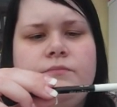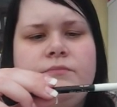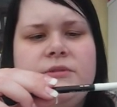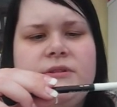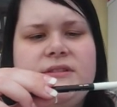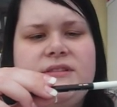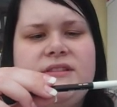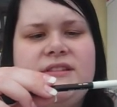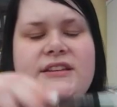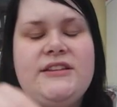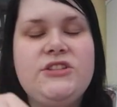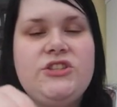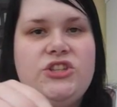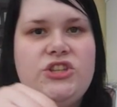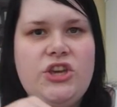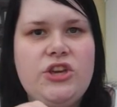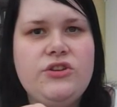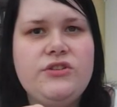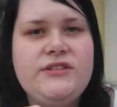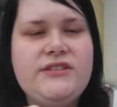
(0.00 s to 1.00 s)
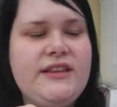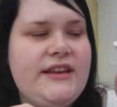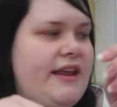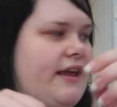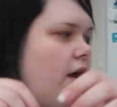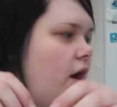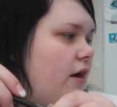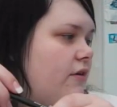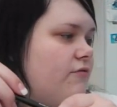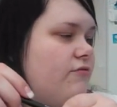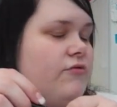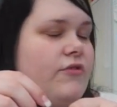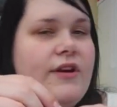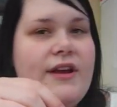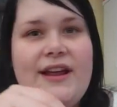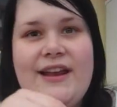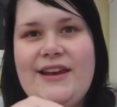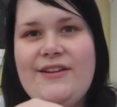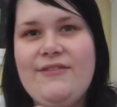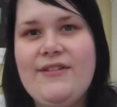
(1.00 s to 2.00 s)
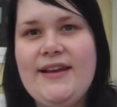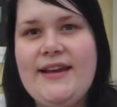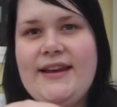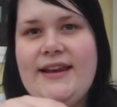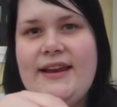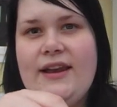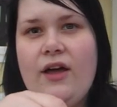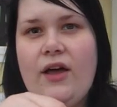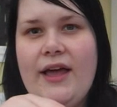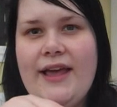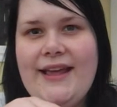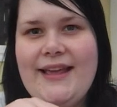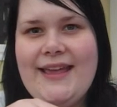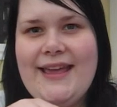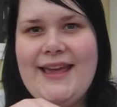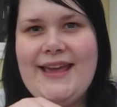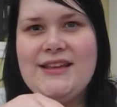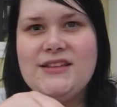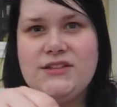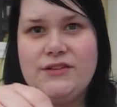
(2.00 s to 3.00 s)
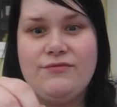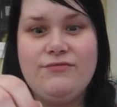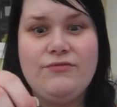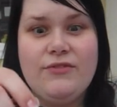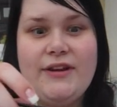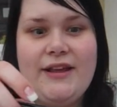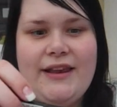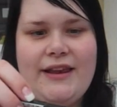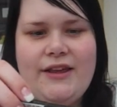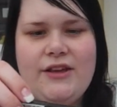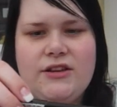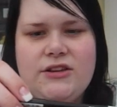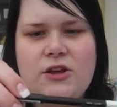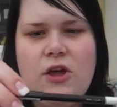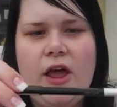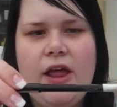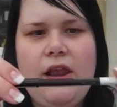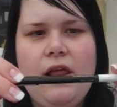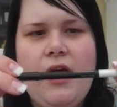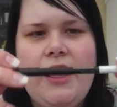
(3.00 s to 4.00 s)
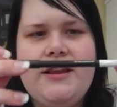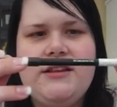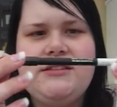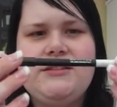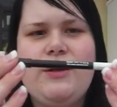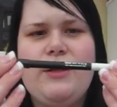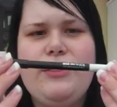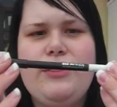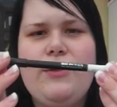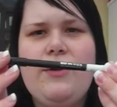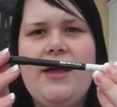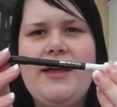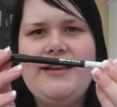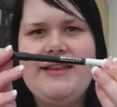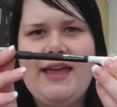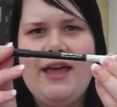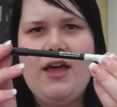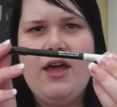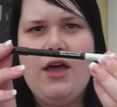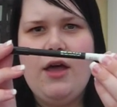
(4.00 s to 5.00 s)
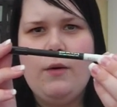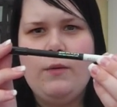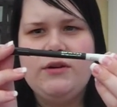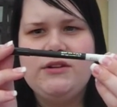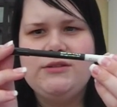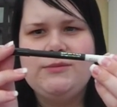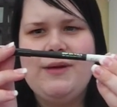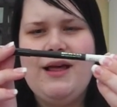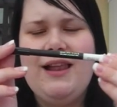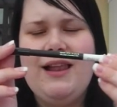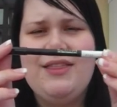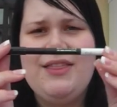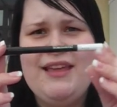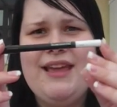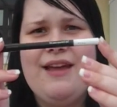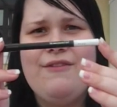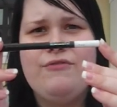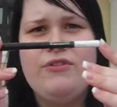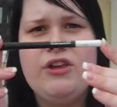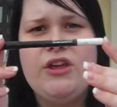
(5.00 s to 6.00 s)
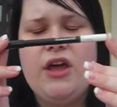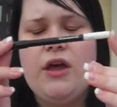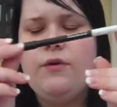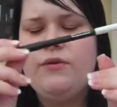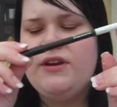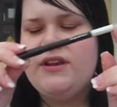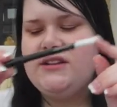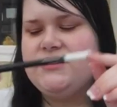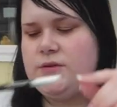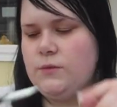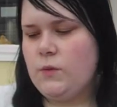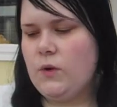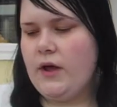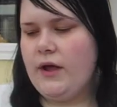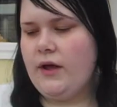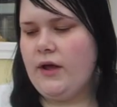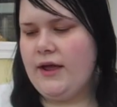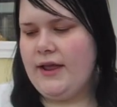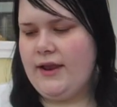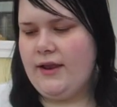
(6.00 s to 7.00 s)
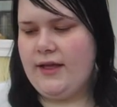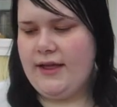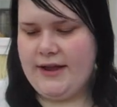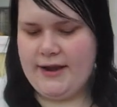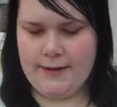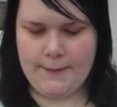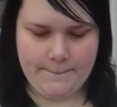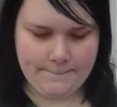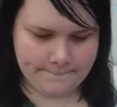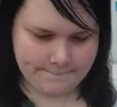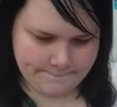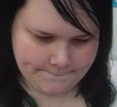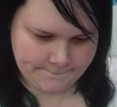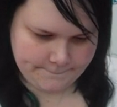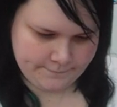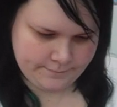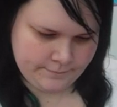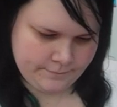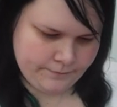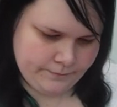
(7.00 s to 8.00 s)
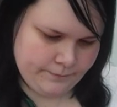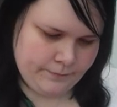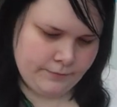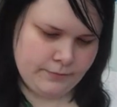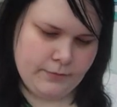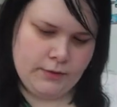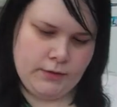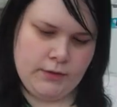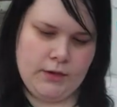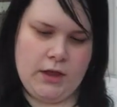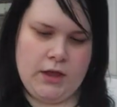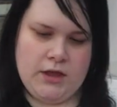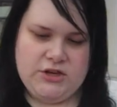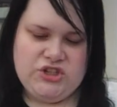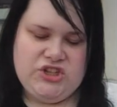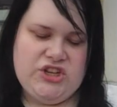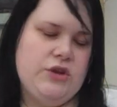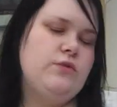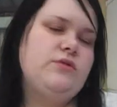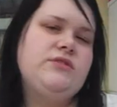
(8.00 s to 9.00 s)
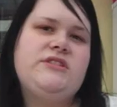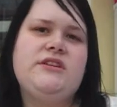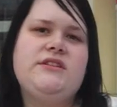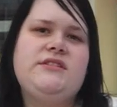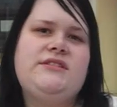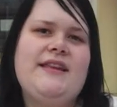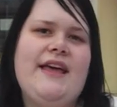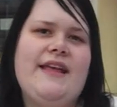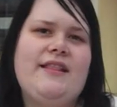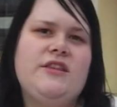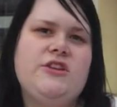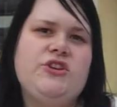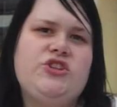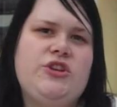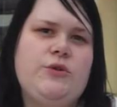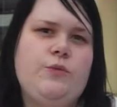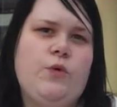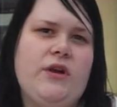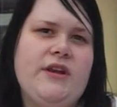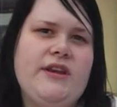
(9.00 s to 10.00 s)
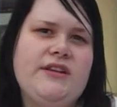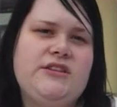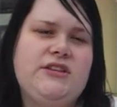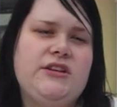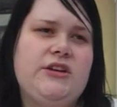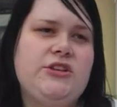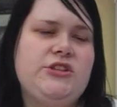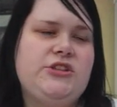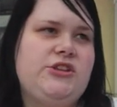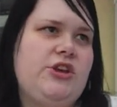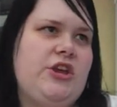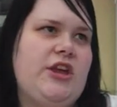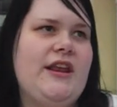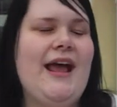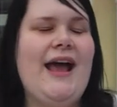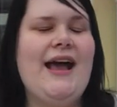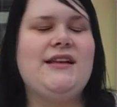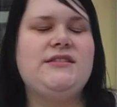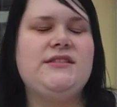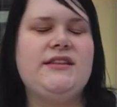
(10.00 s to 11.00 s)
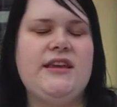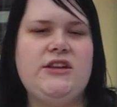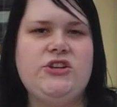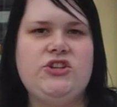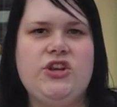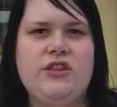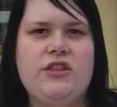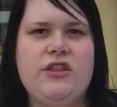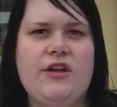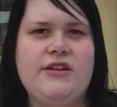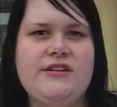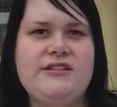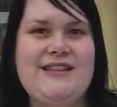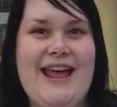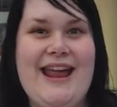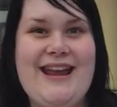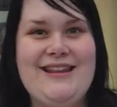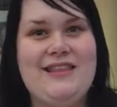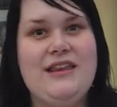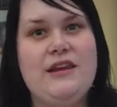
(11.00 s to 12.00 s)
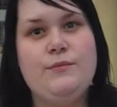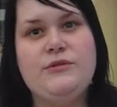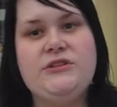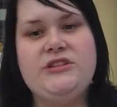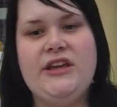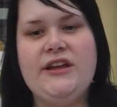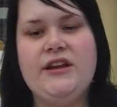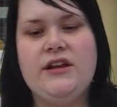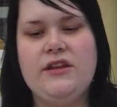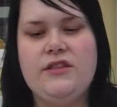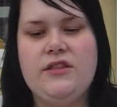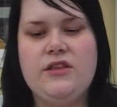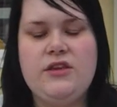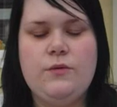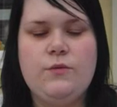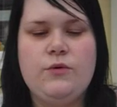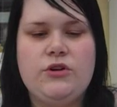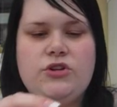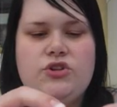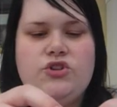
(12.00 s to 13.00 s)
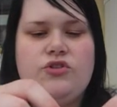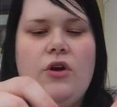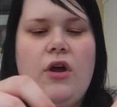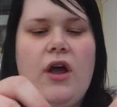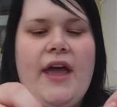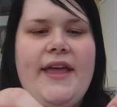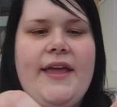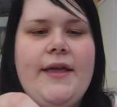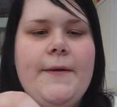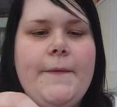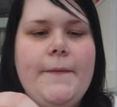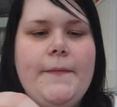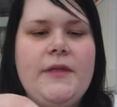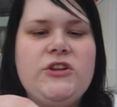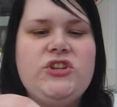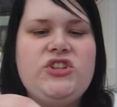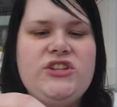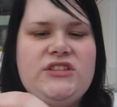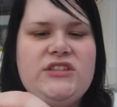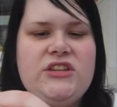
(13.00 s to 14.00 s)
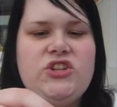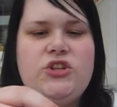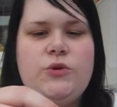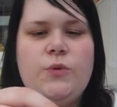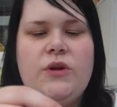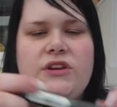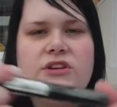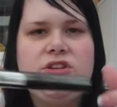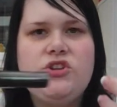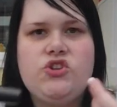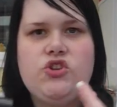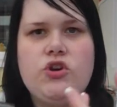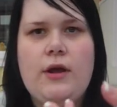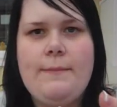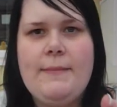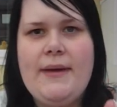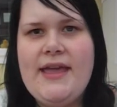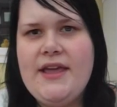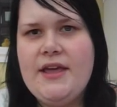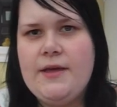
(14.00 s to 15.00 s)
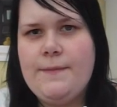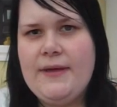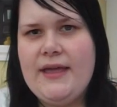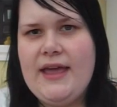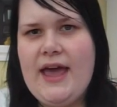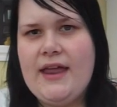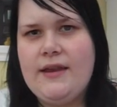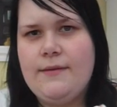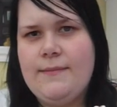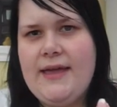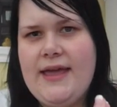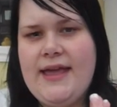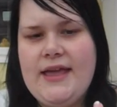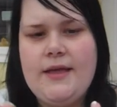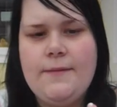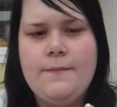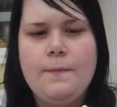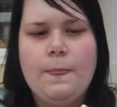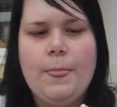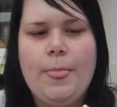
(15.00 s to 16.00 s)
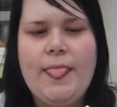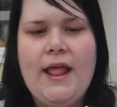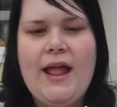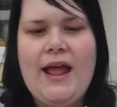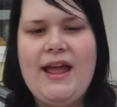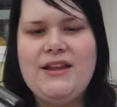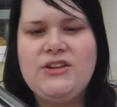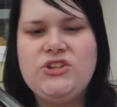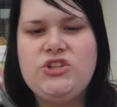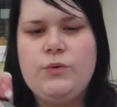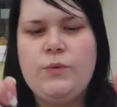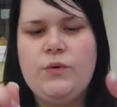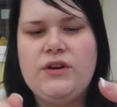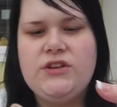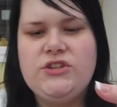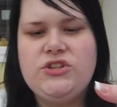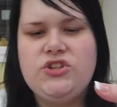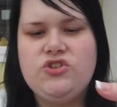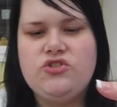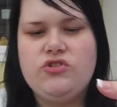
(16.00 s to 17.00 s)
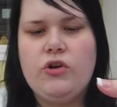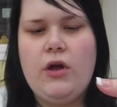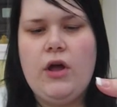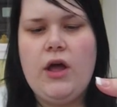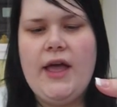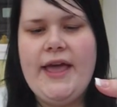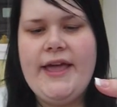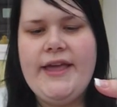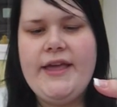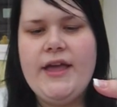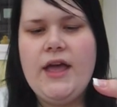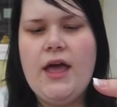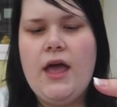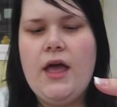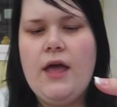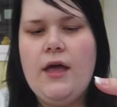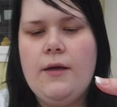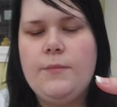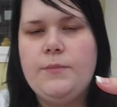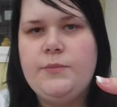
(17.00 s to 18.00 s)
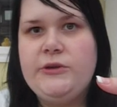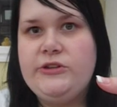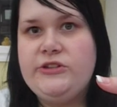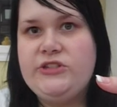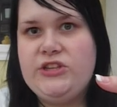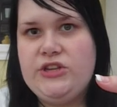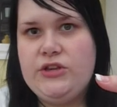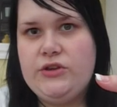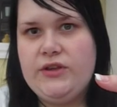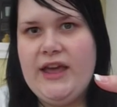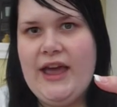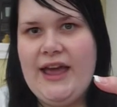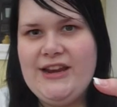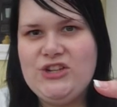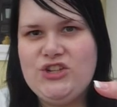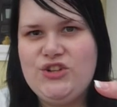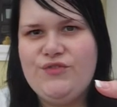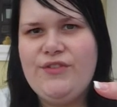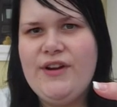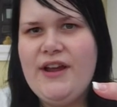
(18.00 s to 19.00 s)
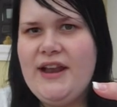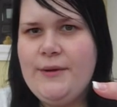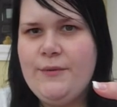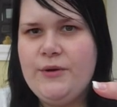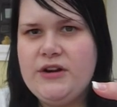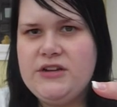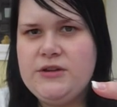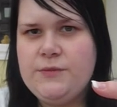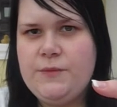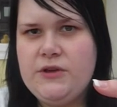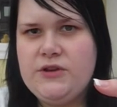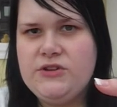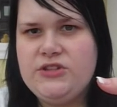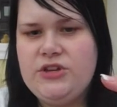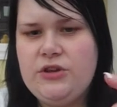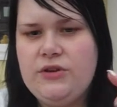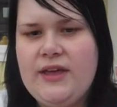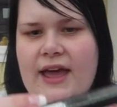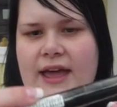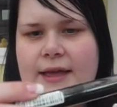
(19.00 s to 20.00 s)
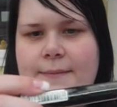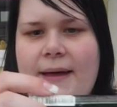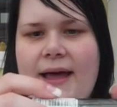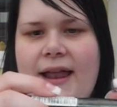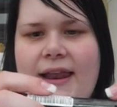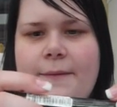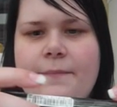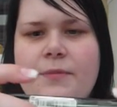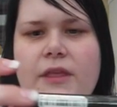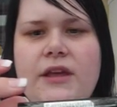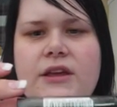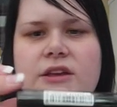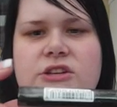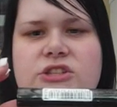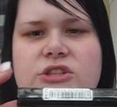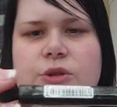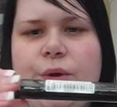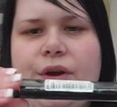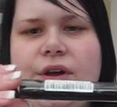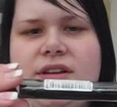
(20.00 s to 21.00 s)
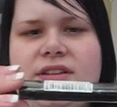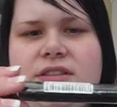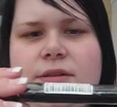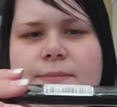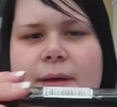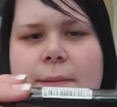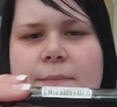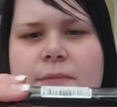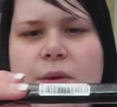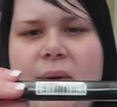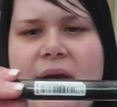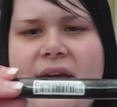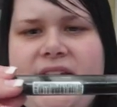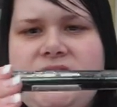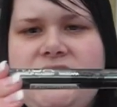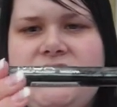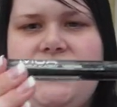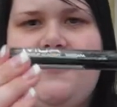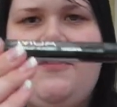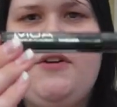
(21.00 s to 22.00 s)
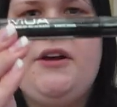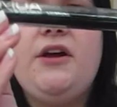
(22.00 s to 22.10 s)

But since using it, I really, really like it. It's a really good eyeliner, so I thought I'd get her one as well. I think every girl needs a white eyeliner. She also said that she wanted to, because you can ask each other, is there anything in particular that you want to try? She said she wanted to try Makeup Academy, and she wanted to try Beauty UK. She really wanted a Beauty UK palette. So I got her some MUA stuff.